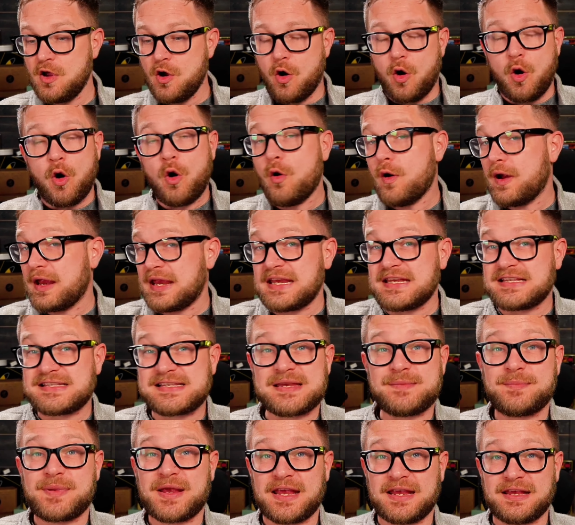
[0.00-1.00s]
or
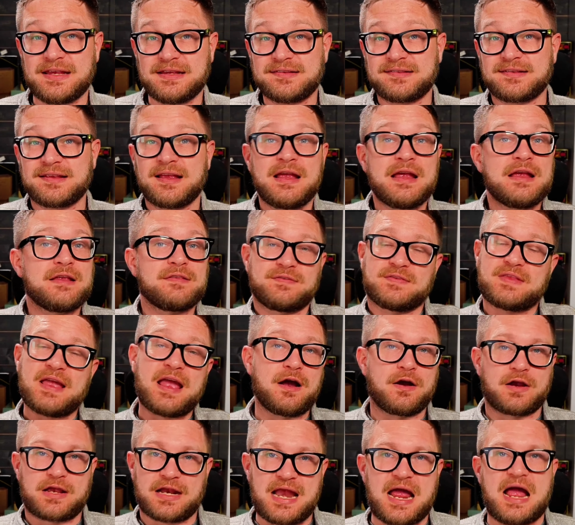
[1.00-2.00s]
ETBs, they are
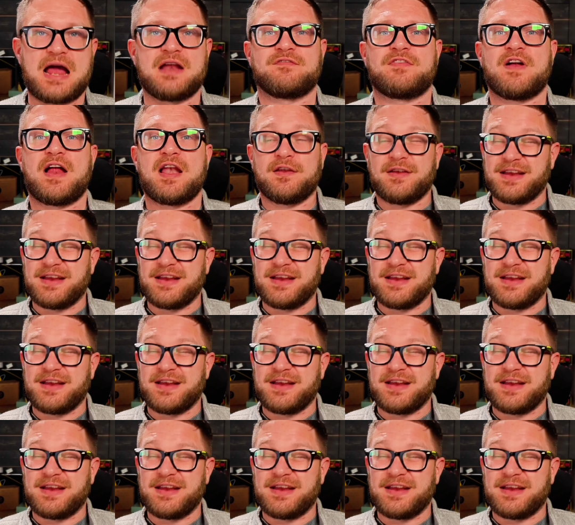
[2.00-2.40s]
going to add value.